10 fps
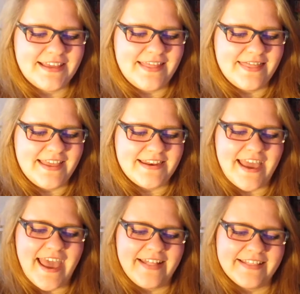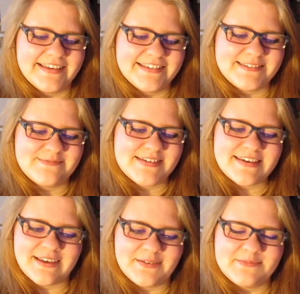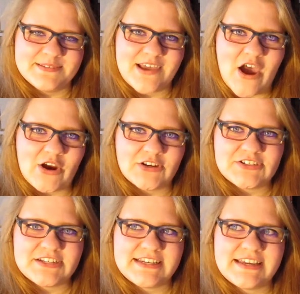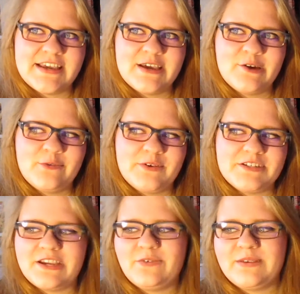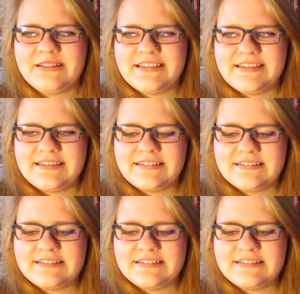And then Alice becomes Archie, which I really